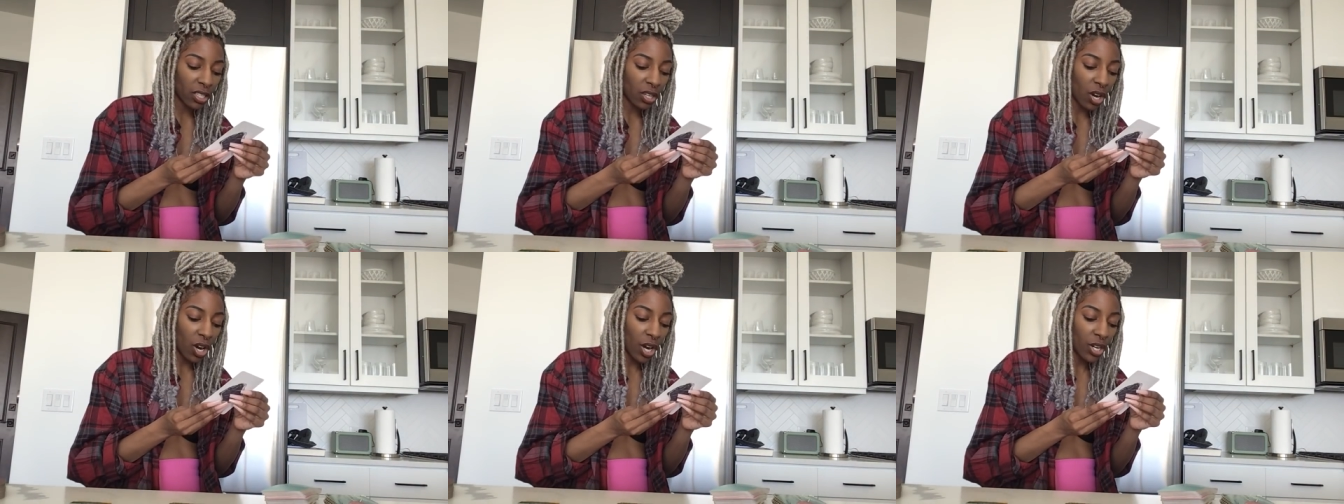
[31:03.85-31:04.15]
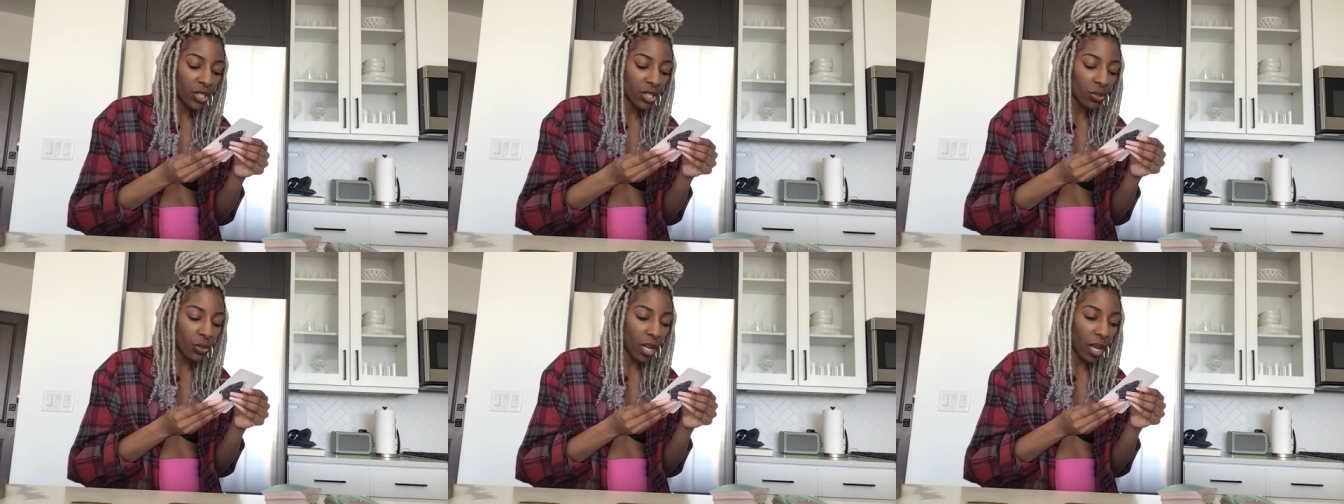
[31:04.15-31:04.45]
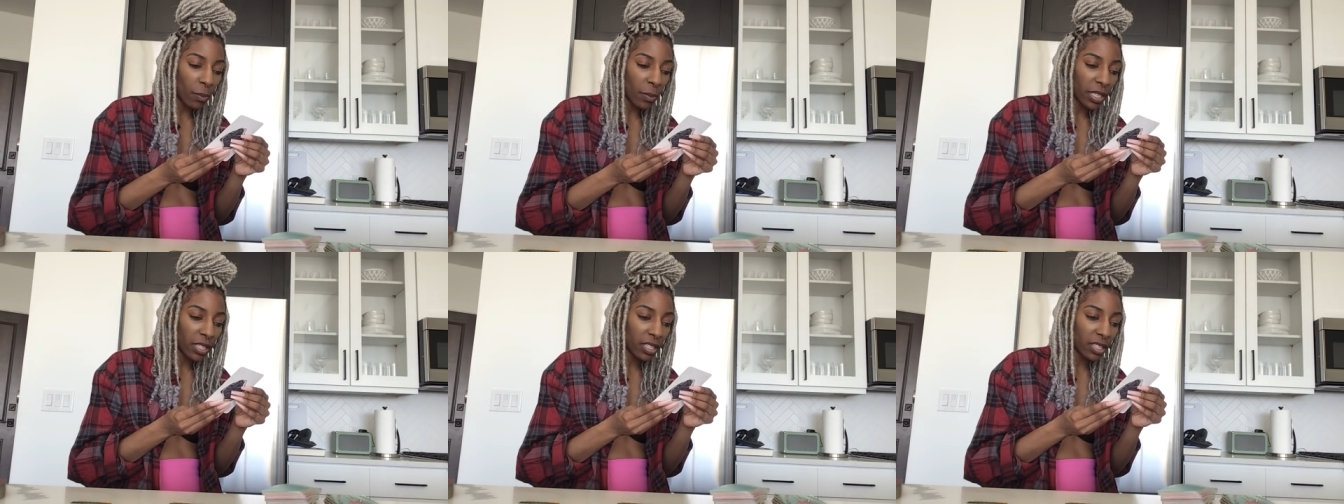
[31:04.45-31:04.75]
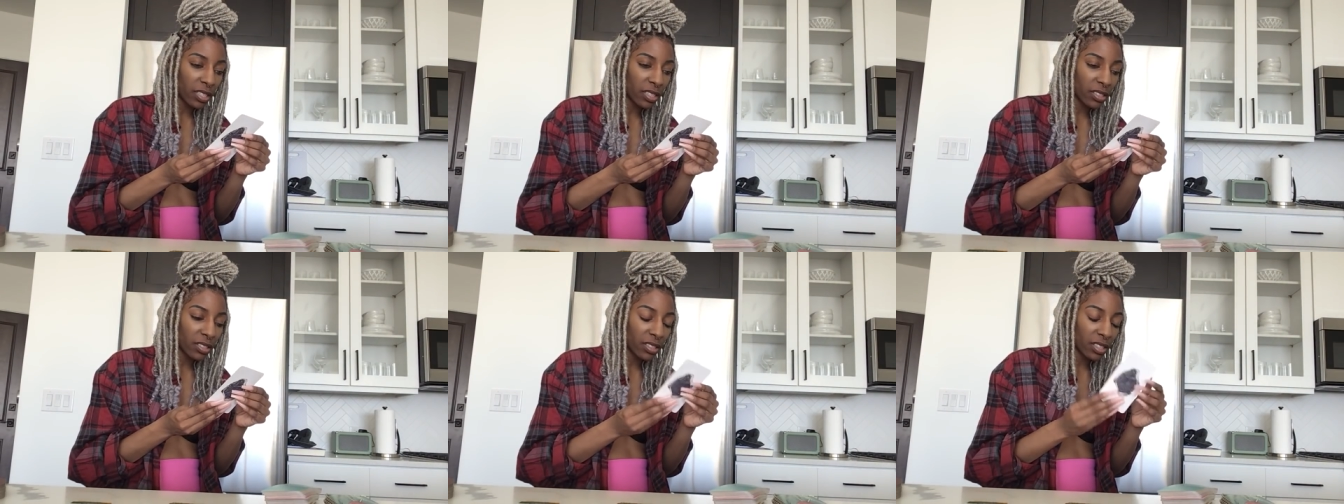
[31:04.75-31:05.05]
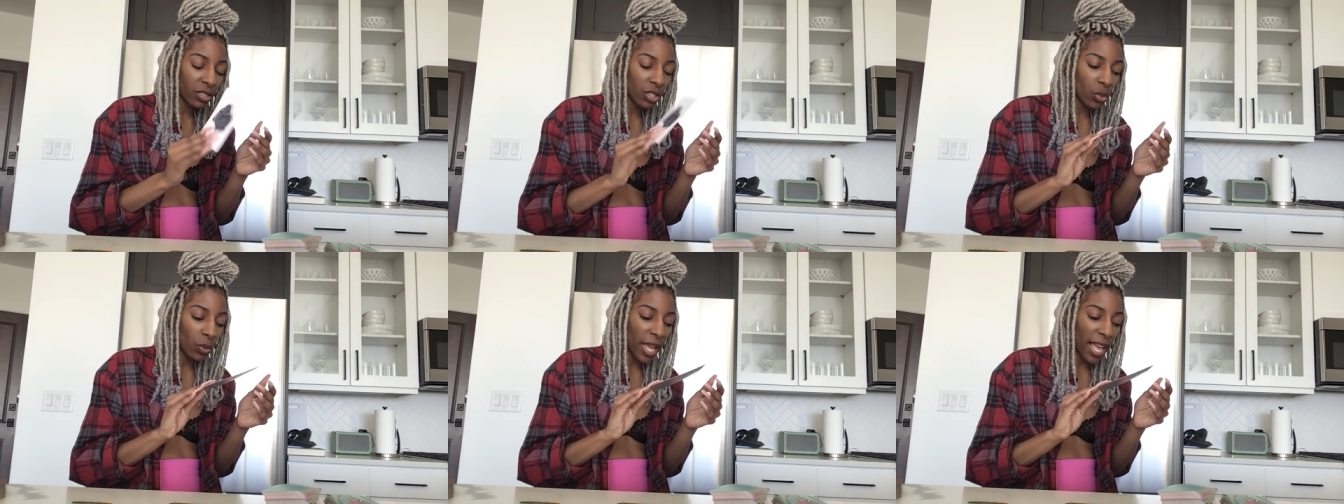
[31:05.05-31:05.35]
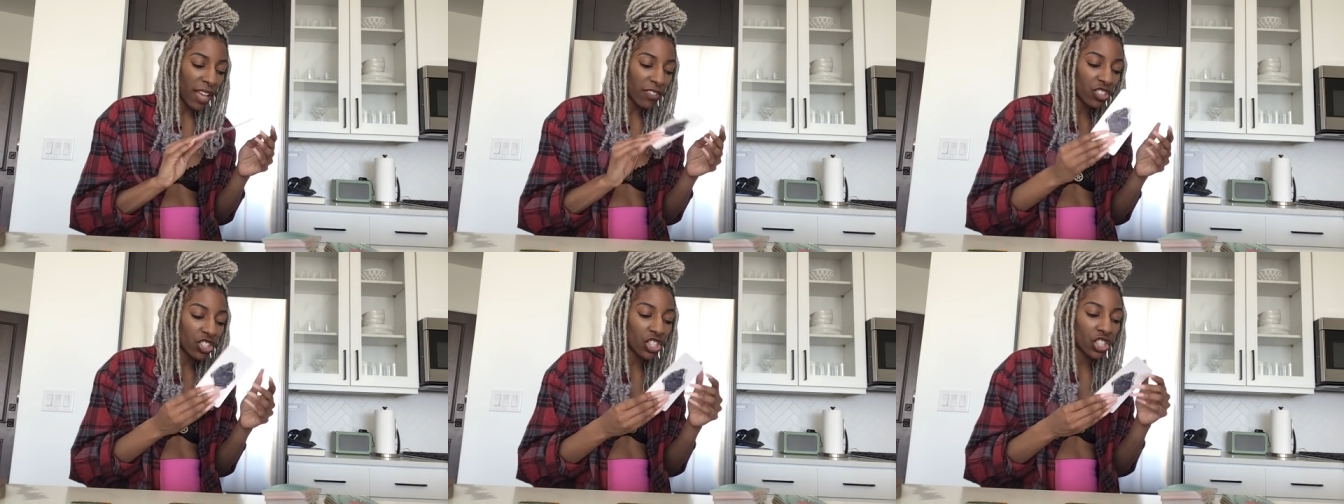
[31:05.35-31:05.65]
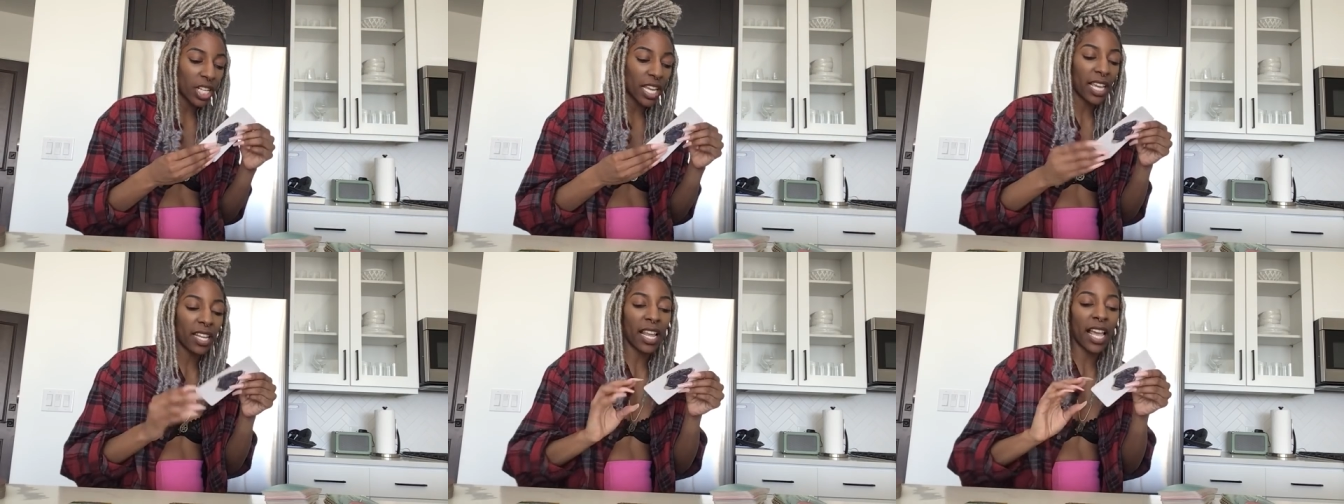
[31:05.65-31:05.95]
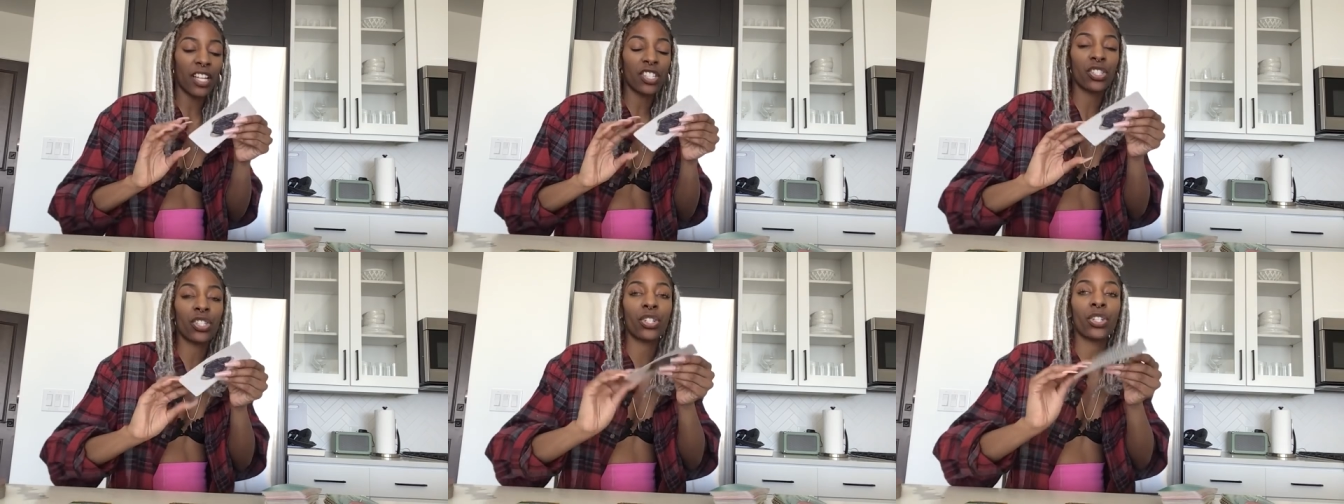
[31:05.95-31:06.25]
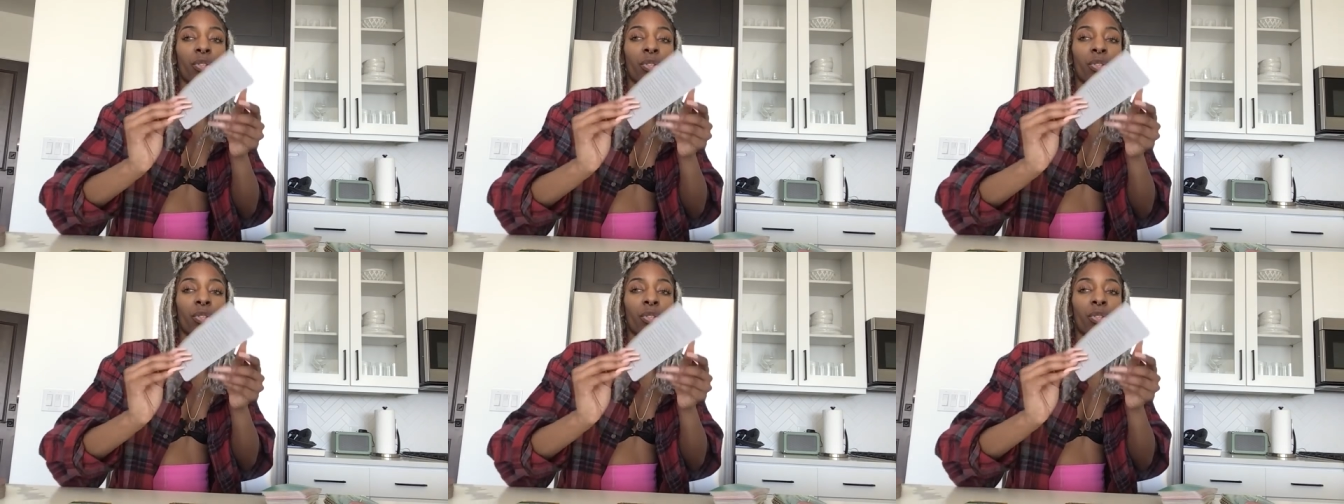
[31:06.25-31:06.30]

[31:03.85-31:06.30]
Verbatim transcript: card you I mean the you have Jet as your